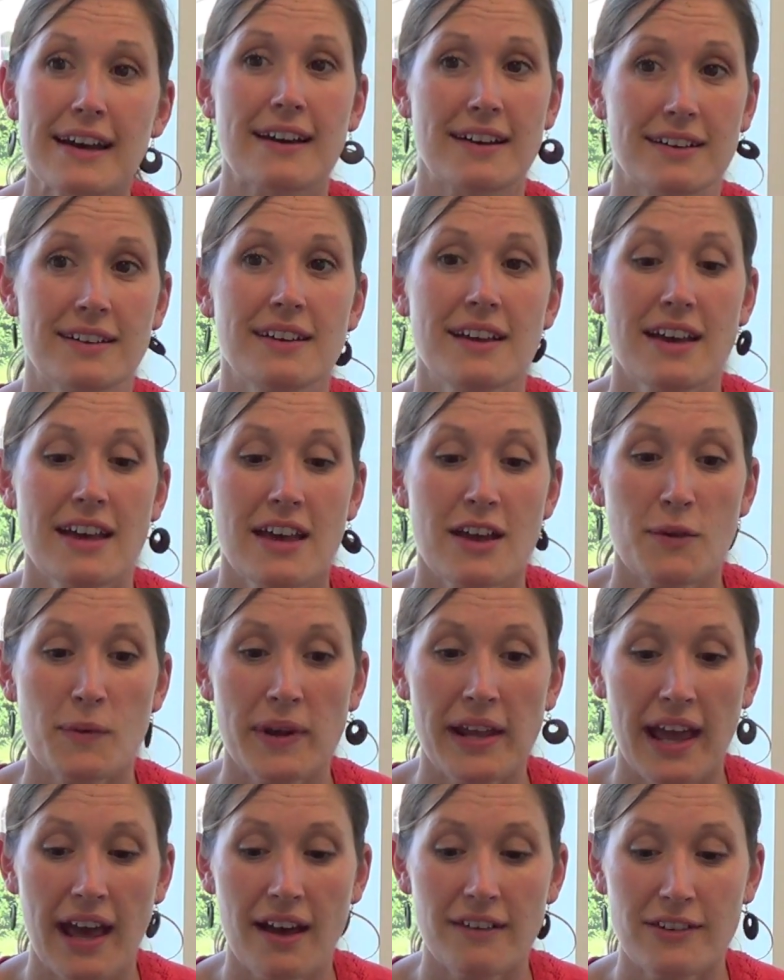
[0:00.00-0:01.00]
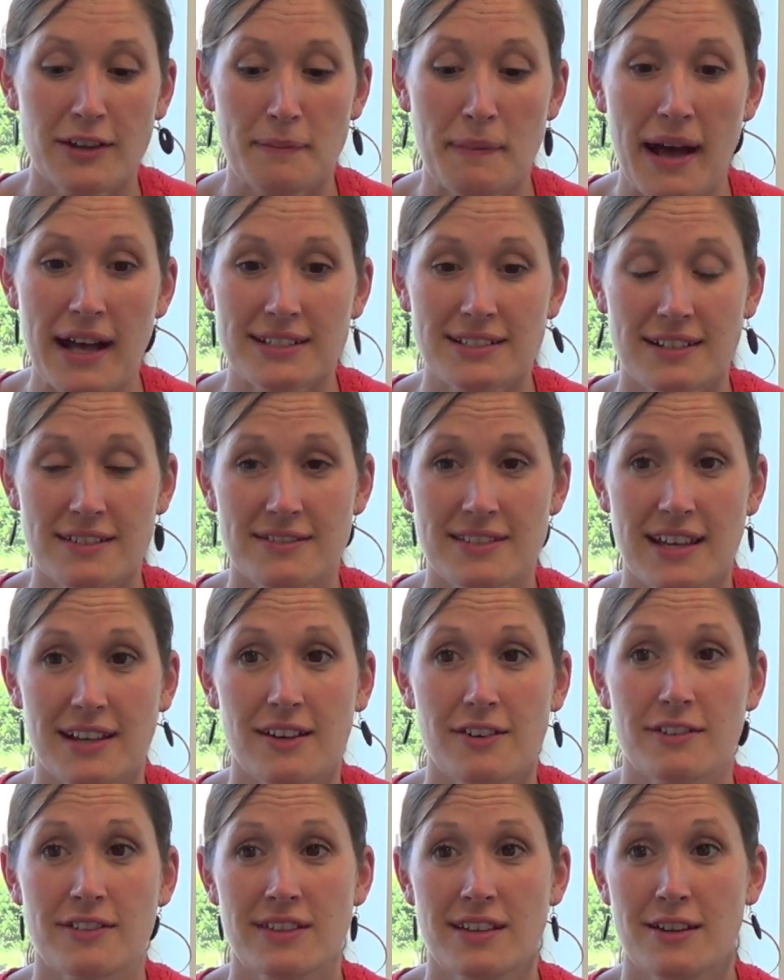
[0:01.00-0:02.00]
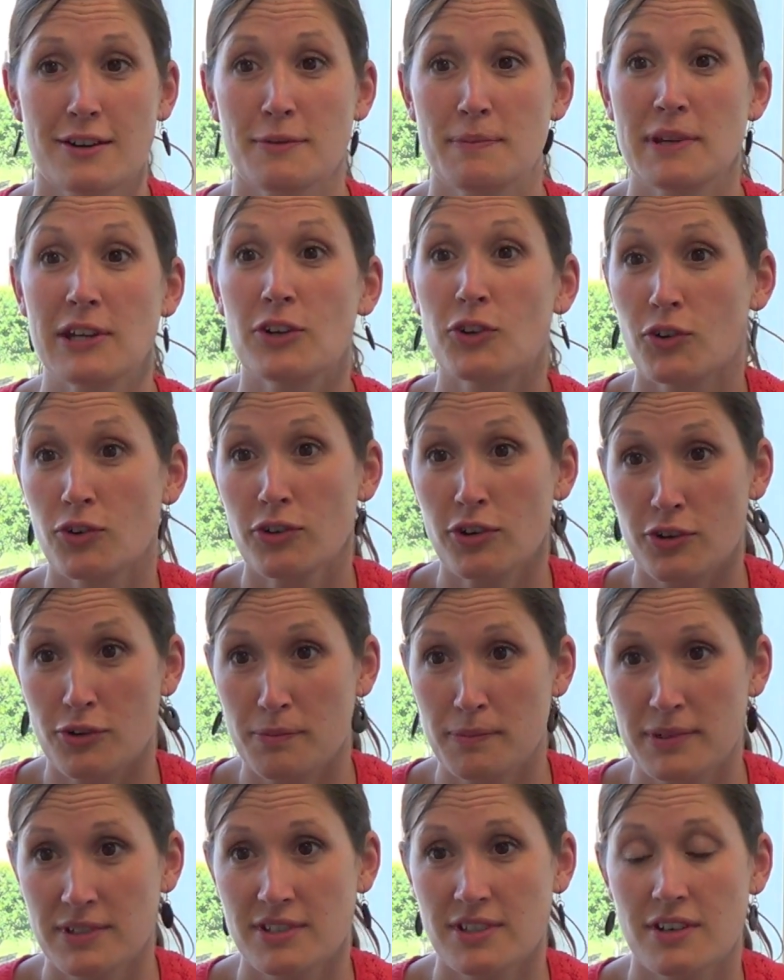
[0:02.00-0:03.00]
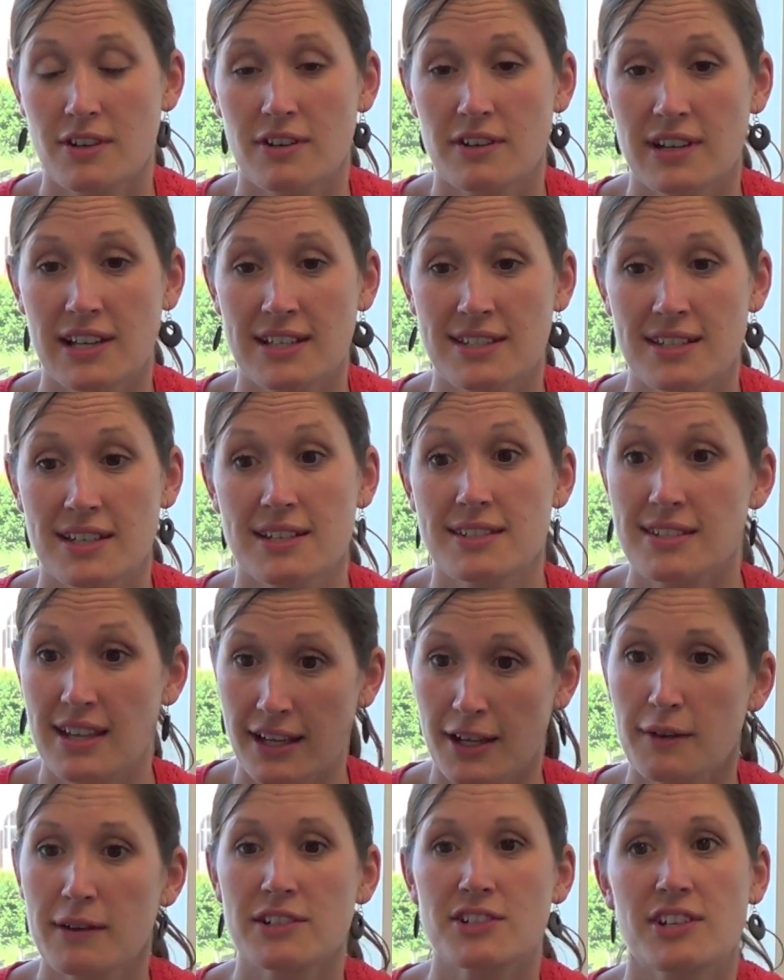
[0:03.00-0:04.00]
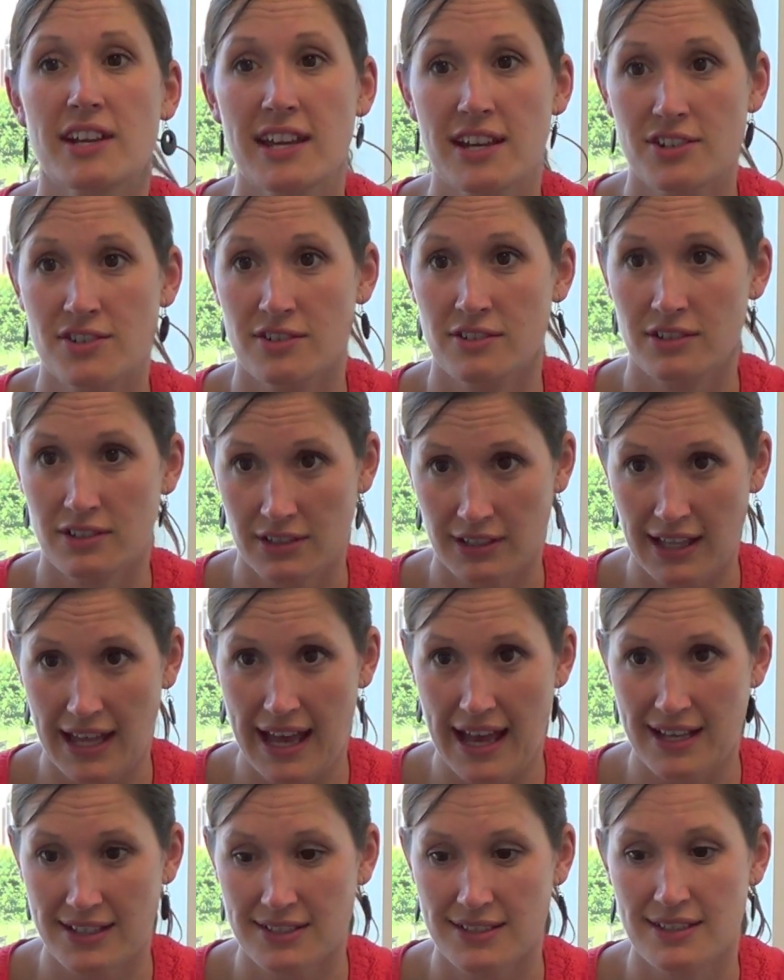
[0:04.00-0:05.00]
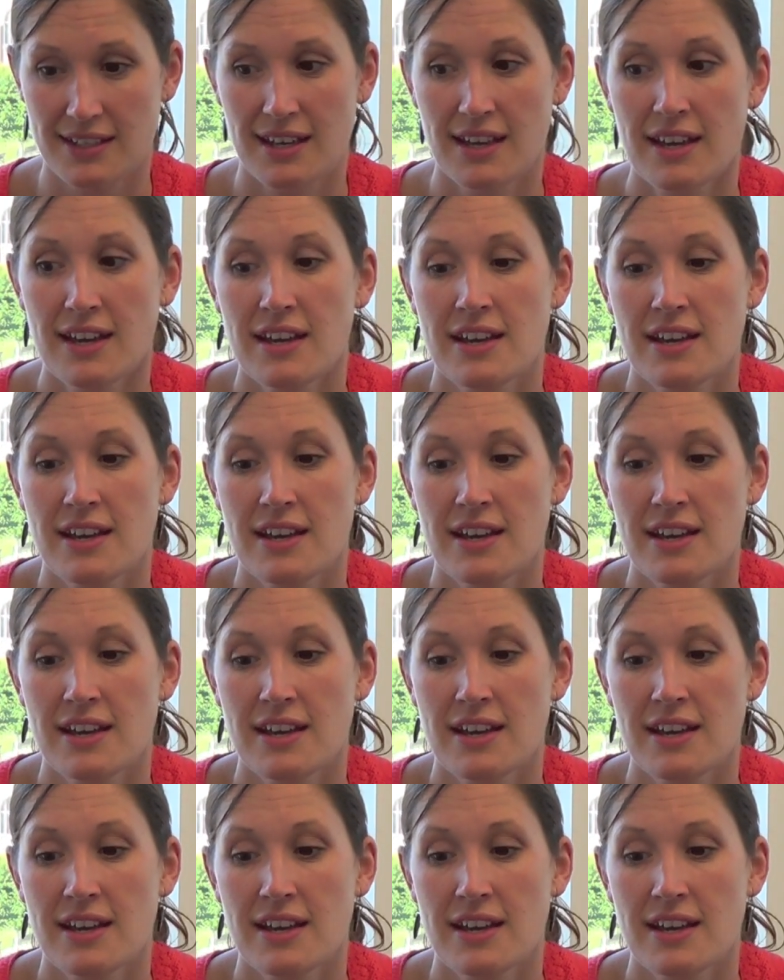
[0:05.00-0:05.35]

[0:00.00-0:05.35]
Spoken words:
Yeah. We have a positive psychotherapy group, so it's a psychoeducational class.